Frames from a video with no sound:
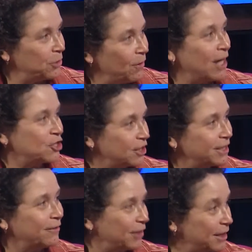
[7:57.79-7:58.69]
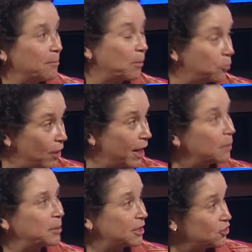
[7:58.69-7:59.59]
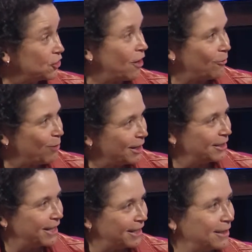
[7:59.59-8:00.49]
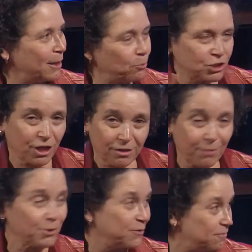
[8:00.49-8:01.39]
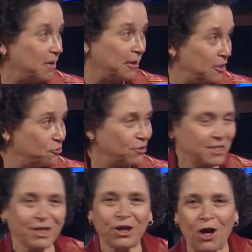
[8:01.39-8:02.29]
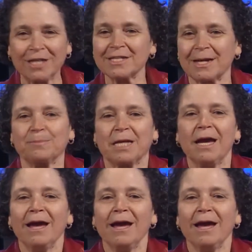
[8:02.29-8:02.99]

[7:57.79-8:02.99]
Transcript: you're actually giving them a break because you're not regulating which I thought was an interesting concept.